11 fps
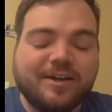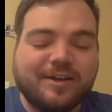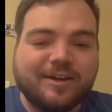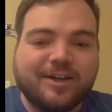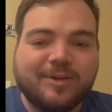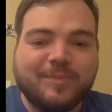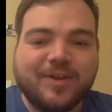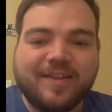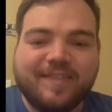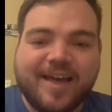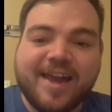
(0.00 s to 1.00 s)

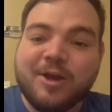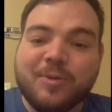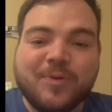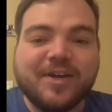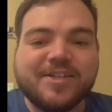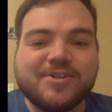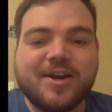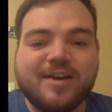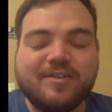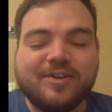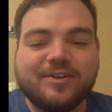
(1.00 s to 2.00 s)
Beyond that, I hope you guys are
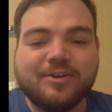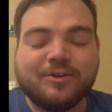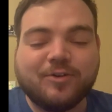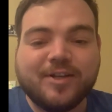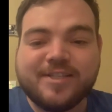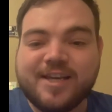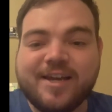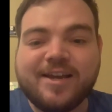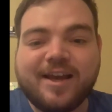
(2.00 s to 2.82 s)
having a great day.